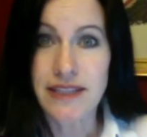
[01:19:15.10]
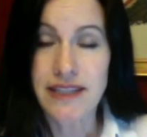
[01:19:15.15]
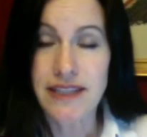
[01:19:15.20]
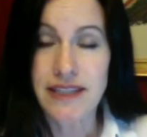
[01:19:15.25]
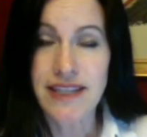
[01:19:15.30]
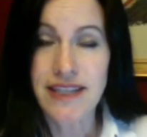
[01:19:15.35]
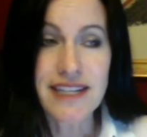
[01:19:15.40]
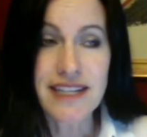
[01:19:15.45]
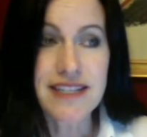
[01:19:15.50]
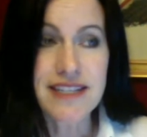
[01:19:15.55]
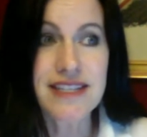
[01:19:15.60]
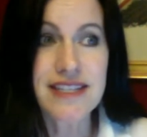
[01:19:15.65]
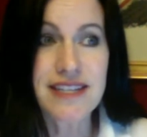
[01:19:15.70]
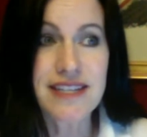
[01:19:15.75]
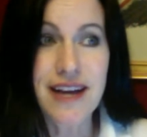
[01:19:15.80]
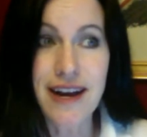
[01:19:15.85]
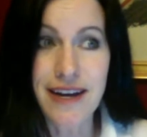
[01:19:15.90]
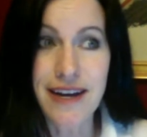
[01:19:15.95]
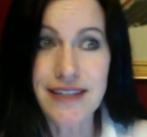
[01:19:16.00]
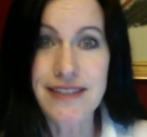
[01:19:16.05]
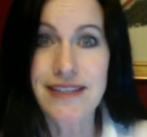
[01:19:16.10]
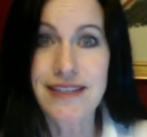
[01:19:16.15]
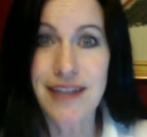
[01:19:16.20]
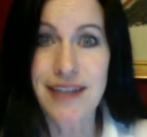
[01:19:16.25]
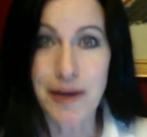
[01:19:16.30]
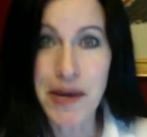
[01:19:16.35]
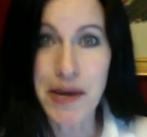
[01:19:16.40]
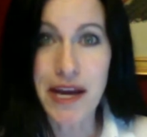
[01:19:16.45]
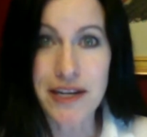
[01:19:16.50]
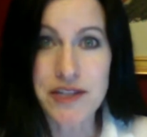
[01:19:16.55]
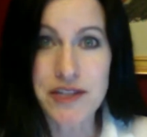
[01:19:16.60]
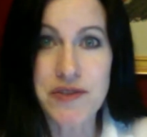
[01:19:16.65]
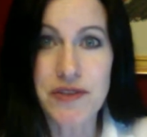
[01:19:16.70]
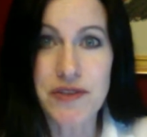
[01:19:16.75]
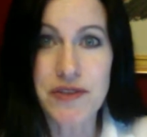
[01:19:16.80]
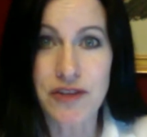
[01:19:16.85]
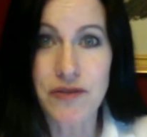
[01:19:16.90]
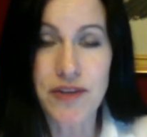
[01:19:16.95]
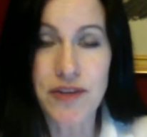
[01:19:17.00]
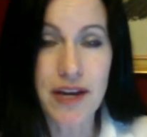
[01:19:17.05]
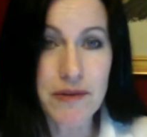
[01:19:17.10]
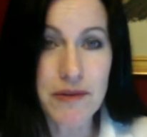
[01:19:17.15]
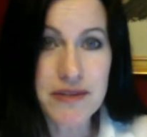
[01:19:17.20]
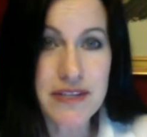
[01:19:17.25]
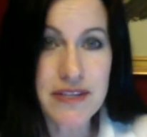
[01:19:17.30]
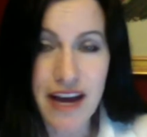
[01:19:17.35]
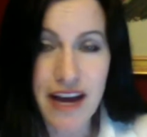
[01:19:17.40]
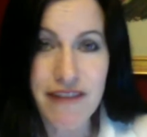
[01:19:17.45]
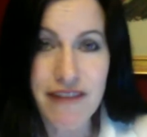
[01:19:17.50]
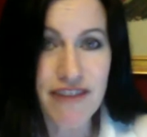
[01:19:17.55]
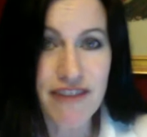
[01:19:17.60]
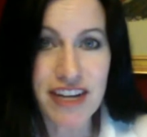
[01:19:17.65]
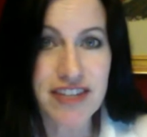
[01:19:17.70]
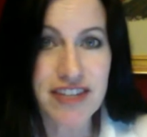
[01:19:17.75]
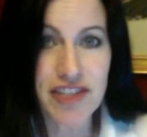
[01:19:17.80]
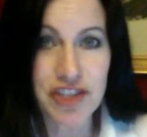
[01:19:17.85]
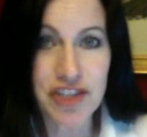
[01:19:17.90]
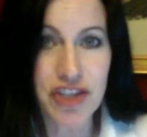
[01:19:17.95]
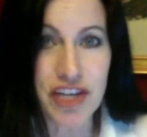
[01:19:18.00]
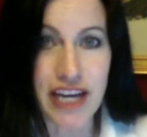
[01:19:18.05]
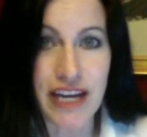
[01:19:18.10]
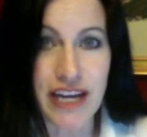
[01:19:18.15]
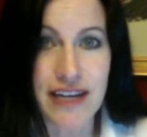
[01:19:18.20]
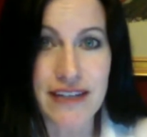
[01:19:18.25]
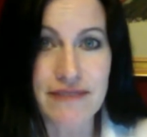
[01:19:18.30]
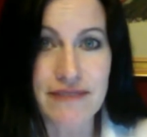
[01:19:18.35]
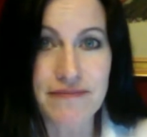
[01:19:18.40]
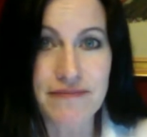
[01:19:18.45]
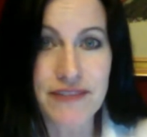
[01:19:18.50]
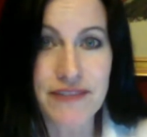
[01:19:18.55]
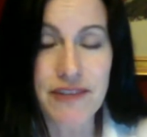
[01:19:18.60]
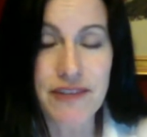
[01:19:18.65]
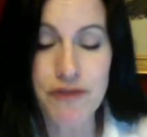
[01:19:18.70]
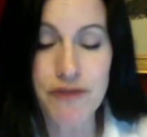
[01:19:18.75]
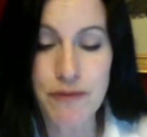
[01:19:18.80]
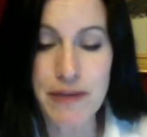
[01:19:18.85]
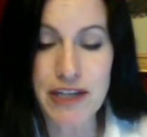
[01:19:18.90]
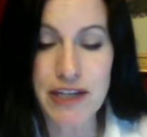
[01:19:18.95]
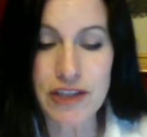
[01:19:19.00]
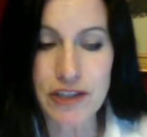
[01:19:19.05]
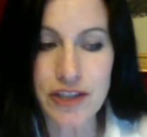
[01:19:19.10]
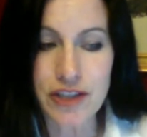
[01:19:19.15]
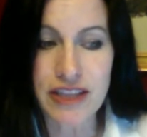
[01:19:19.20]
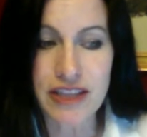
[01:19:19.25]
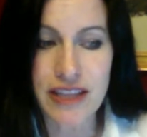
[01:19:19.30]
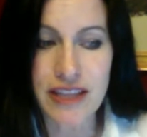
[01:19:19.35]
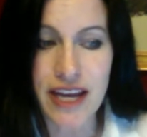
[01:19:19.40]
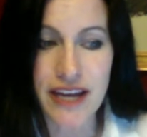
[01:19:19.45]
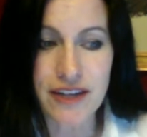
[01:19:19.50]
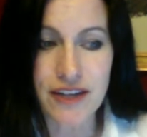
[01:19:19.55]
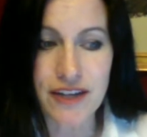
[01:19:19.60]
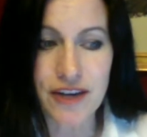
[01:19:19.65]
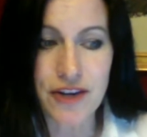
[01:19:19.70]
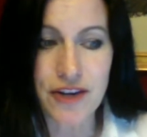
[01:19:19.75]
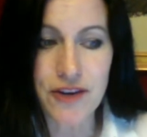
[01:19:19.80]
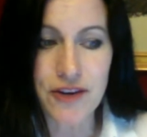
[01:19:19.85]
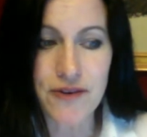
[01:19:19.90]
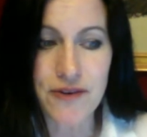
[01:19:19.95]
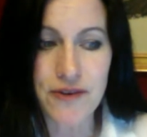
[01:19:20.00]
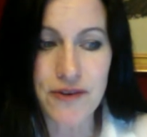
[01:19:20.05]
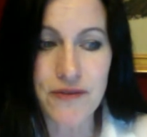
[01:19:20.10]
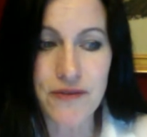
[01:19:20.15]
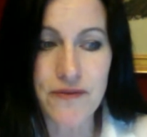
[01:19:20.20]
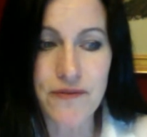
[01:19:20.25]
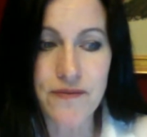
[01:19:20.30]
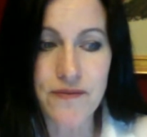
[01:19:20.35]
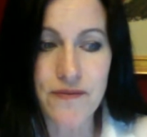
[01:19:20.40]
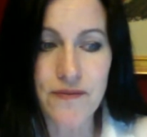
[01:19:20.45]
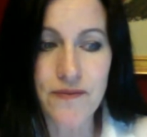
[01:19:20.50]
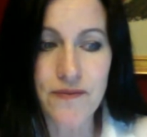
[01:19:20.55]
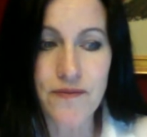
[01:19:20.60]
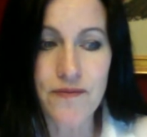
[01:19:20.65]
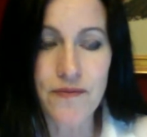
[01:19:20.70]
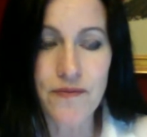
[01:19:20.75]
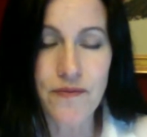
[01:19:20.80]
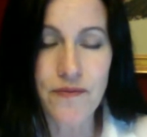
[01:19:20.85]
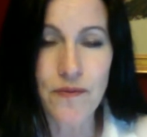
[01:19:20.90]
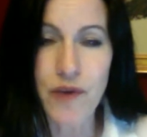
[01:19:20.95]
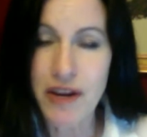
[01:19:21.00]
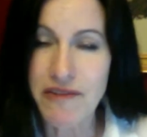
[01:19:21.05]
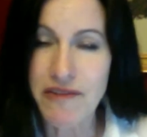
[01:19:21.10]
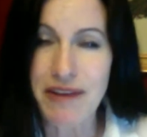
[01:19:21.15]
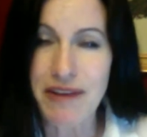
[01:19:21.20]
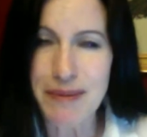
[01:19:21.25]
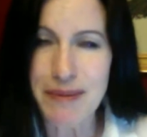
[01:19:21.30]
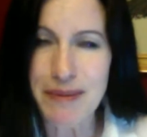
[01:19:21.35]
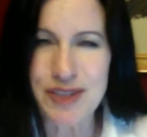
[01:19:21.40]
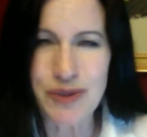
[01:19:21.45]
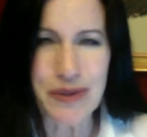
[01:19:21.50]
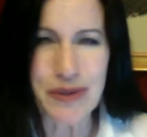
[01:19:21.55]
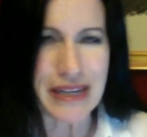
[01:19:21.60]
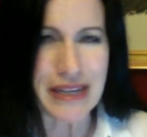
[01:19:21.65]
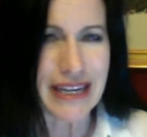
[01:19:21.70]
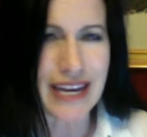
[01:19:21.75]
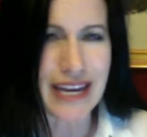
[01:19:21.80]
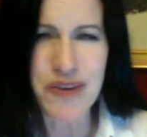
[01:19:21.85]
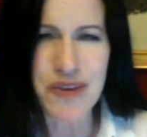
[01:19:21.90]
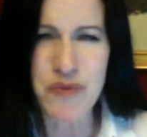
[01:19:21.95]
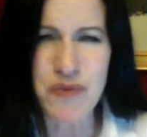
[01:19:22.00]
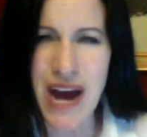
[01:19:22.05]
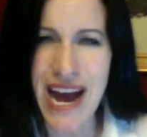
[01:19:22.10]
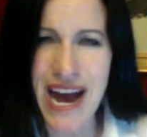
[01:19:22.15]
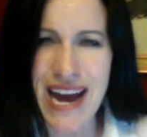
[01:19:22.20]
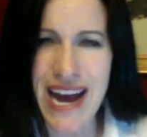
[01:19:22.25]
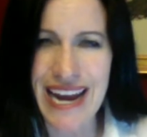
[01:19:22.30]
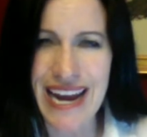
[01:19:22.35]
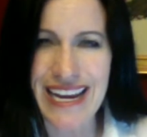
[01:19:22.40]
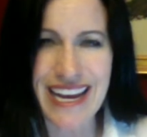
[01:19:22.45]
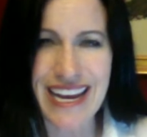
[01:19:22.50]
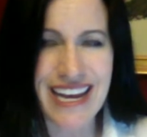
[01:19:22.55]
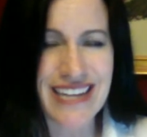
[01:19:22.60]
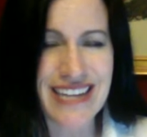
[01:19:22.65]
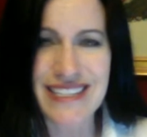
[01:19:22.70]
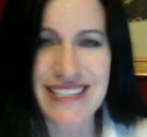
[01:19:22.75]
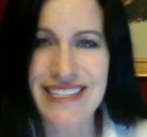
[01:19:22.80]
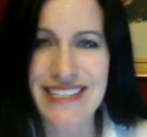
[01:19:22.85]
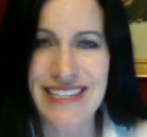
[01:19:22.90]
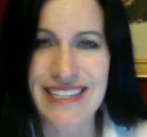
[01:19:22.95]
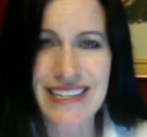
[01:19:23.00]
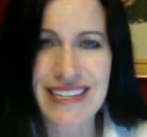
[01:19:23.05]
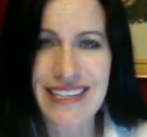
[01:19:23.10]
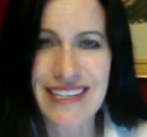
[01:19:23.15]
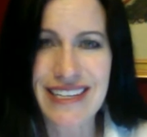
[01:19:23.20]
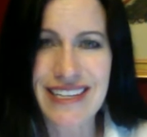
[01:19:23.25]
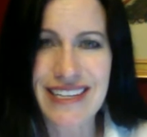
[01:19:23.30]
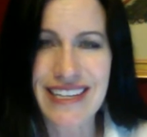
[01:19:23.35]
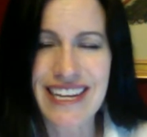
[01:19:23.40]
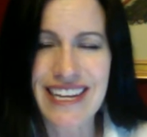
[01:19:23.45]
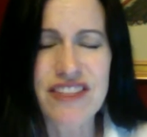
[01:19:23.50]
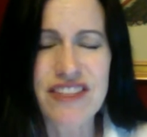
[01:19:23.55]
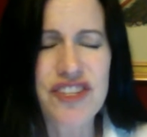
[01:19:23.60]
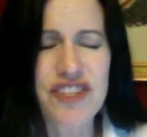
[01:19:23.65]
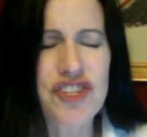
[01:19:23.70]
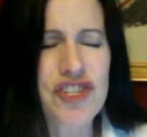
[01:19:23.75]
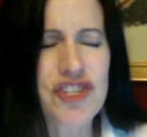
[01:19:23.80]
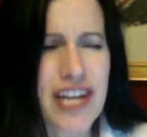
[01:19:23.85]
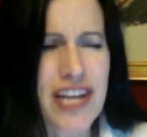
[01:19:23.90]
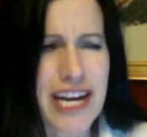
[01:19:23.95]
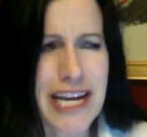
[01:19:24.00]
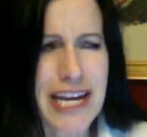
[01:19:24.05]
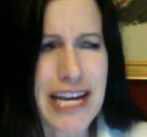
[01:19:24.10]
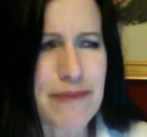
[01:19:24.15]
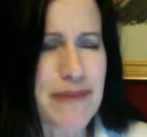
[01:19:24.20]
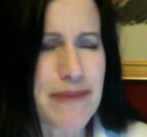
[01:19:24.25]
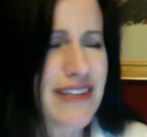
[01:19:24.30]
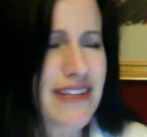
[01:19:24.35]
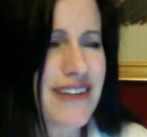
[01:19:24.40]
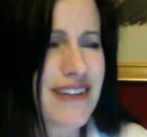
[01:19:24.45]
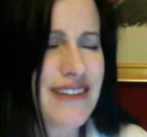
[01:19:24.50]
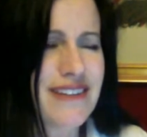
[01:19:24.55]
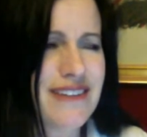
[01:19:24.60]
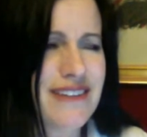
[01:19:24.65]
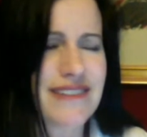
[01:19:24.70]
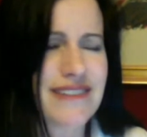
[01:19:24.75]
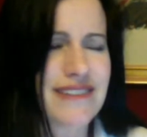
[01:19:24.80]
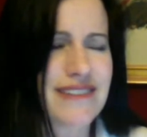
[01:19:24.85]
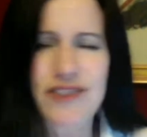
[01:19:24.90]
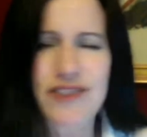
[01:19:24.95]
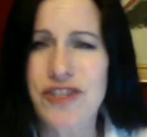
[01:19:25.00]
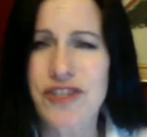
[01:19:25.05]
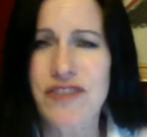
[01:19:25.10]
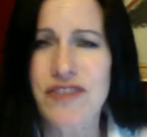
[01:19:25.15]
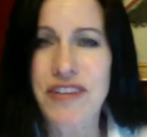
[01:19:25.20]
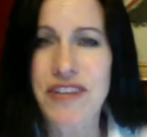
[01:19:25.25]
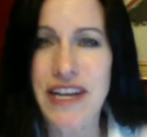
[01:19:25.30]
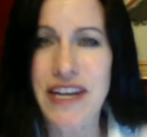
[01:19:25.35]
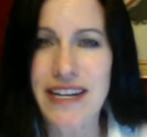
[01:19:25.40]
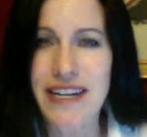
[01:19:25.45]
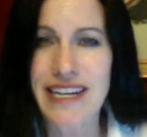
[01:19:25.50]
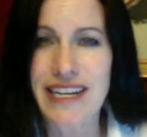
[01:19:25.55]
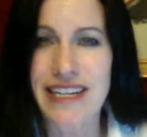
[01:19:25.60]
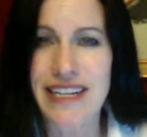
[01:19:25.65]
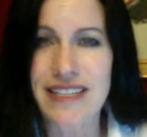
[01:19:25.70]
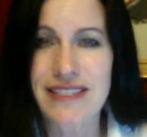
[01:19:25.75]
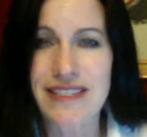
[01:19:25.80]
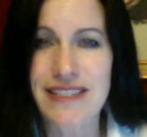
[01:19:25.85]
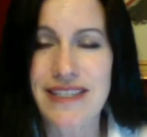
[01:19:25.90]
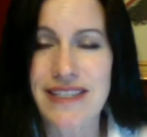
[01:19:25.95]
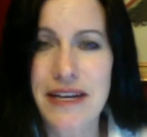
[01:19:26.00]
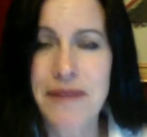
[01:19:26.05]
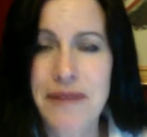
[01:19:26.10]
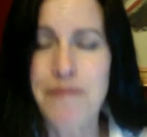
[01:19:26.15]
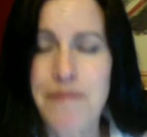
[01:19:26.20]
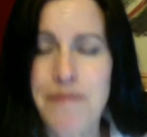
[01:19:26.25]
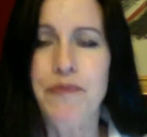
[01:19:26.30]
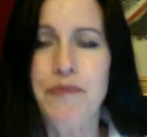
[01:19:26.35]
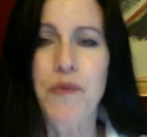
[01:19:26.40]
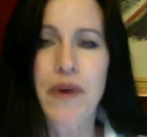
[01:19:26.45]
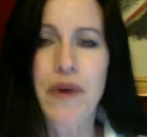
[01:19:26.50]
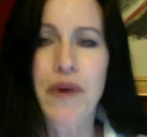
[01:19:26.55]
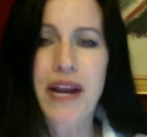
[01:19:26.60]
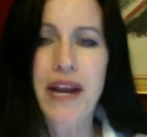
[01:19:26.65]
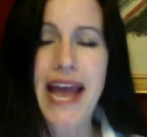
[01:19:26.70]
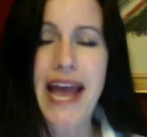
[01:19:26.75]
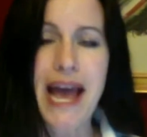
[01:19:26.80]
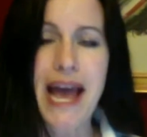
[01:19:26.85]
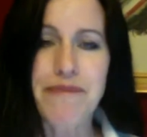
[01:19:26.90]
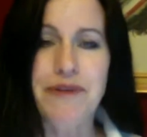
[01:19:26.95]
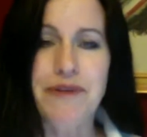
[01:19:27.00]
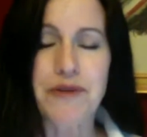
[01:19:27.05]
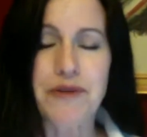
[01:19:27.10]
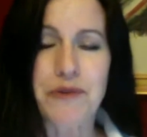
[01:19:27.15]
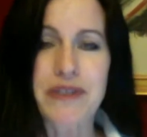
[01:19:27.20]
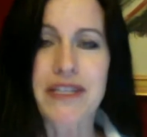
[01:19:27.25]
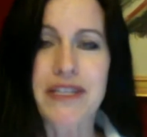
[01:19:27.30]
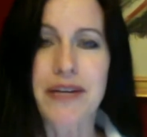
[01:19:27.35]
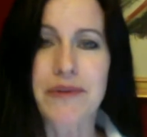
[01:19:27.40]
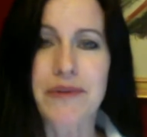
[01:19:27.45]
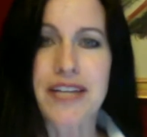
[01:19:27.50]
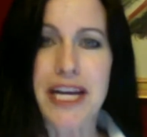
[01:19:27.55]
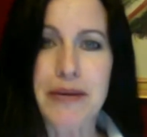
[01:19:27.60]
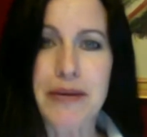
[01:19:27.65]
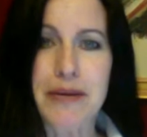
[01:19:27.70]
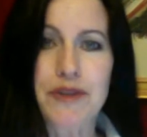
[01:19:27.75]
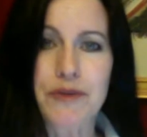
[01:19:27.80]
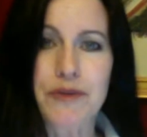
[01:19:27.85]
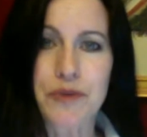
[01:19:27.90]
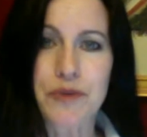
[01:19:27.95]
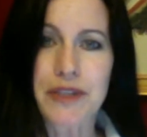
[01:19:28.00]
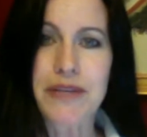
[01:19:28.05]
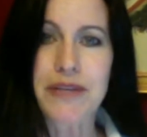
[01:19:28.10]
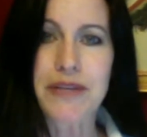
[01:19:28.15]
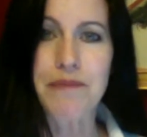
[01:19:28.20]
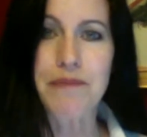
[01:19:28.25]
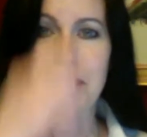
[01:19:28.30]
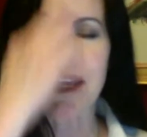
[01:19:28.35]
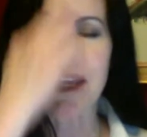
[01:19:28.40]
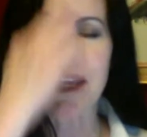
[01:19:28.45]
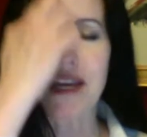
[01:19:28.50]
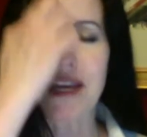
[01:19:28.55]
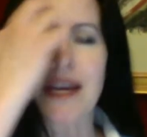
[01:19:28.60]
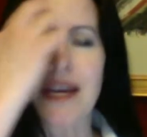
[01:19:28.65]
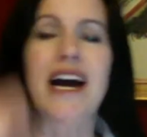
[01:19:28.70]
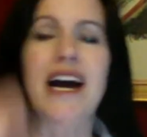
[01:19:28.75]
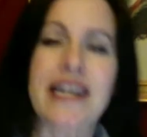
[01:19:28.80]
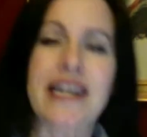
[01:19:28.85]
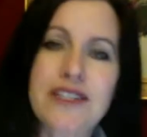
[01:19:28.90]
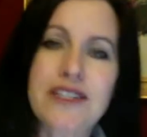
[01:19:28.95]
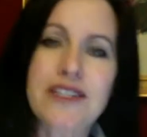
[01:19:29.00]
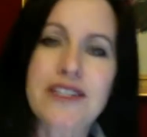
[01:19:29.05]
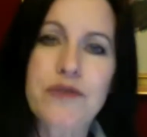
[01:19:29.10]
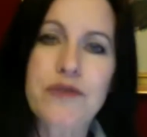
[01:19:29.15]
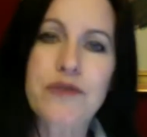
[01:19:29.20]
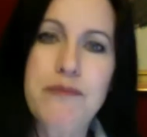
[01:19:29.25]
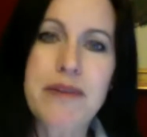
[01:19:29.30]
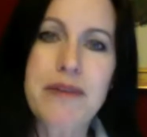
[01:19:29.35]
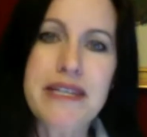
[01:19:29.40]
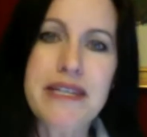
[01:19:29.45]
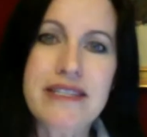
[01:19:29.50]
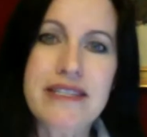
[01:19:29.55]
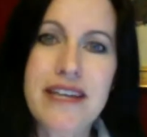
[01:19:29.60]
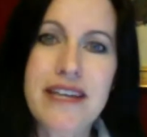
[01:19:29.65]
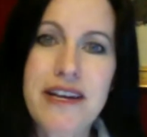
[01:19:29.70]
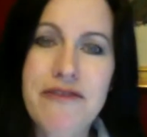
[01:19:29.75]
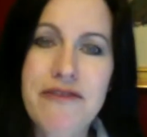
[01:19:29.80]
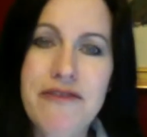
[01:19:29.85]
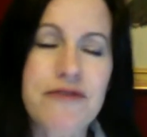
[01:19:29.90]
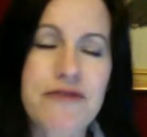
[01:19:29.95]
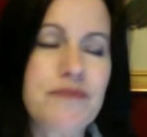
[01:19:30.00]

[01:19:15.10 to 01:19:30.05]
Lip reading: that sucked. I'll be honest with you. That was not fun to look at. And for me to look at that and go, what have I been doing and why? And and the shame and all sorts of yuckiness. But what happened was I was able to really be honest with myself